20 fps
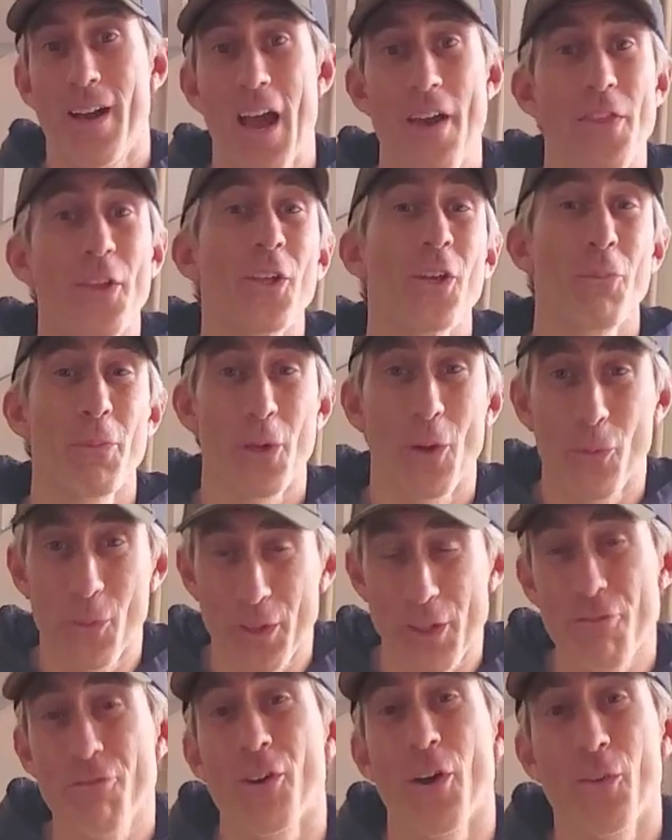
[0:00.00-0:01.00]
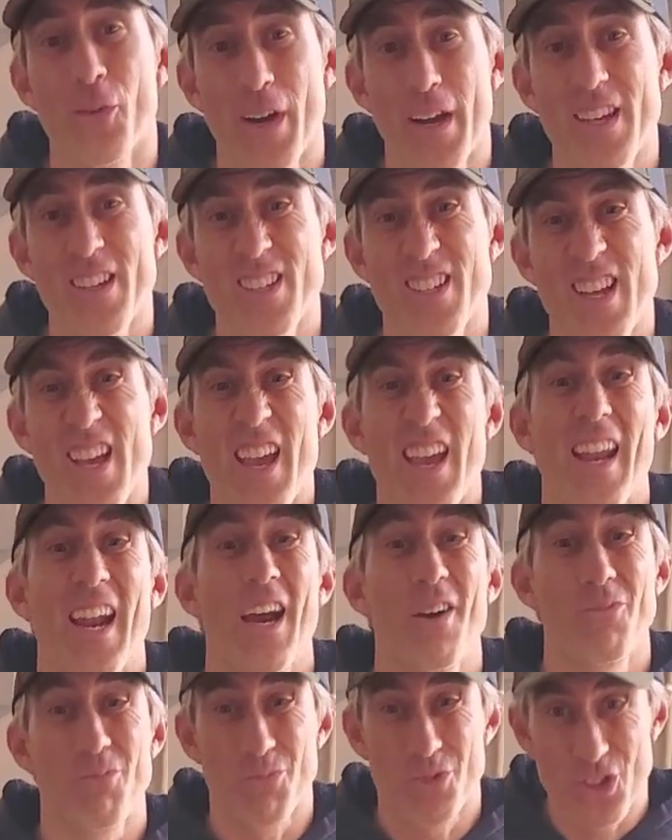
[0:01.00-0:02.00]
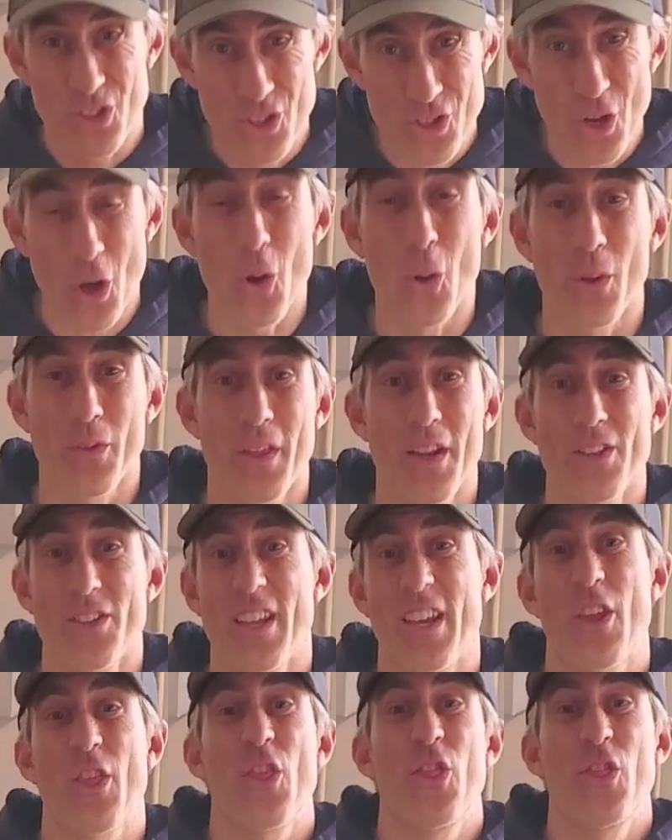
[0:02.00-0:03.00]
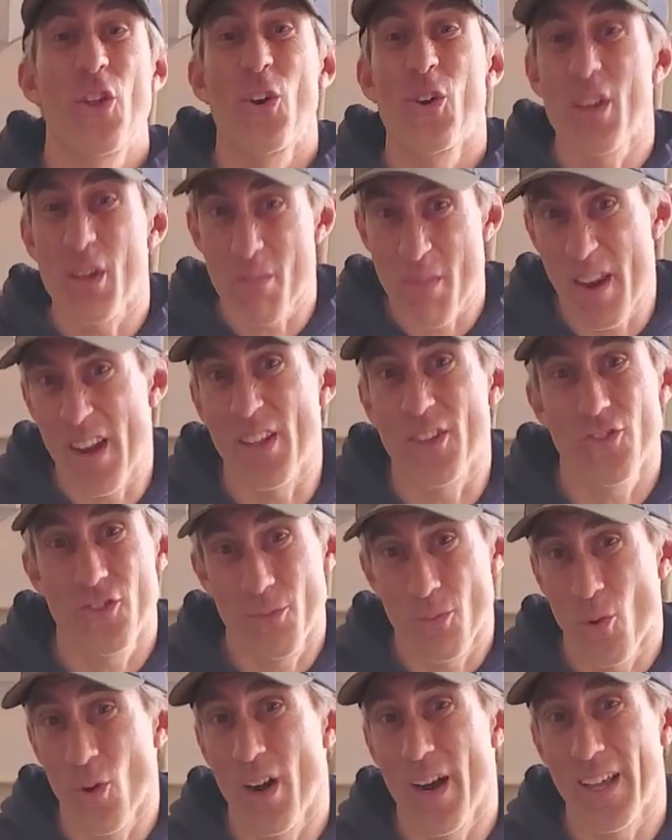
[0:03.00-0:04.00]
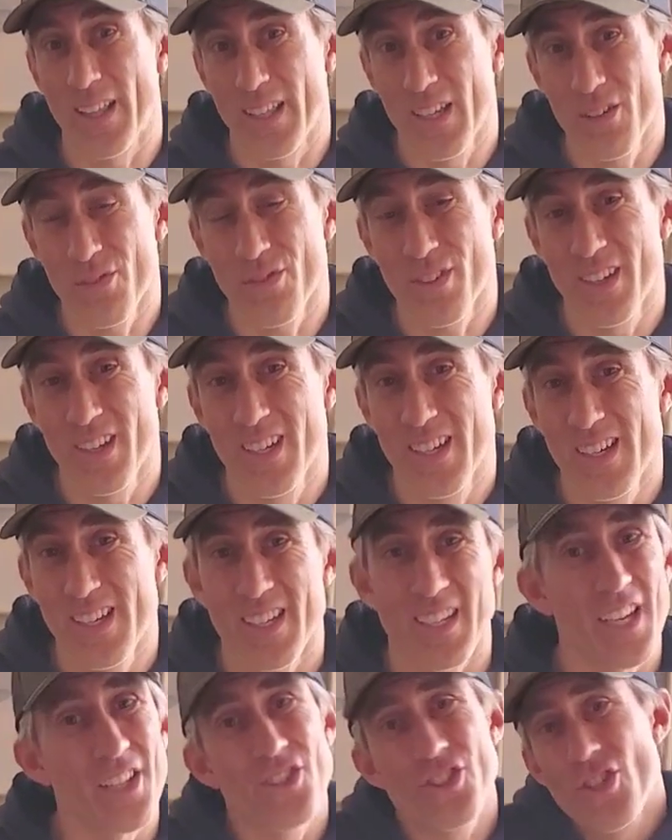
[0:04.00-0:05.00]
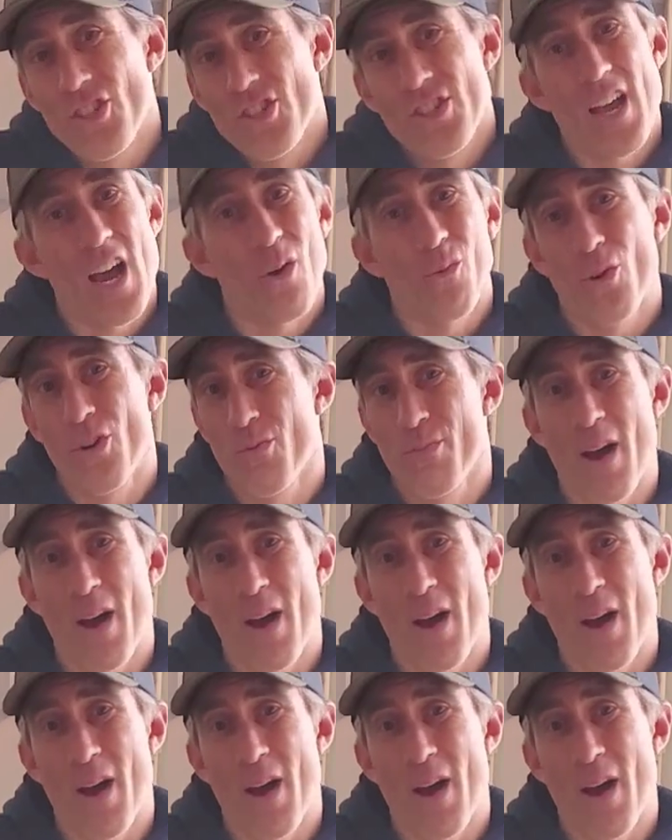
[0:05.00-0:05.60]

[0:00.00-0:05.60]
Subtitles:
I think it'll be a really fun race. And I'm stoked that it's like 30 minutes from where I live. It's just not worth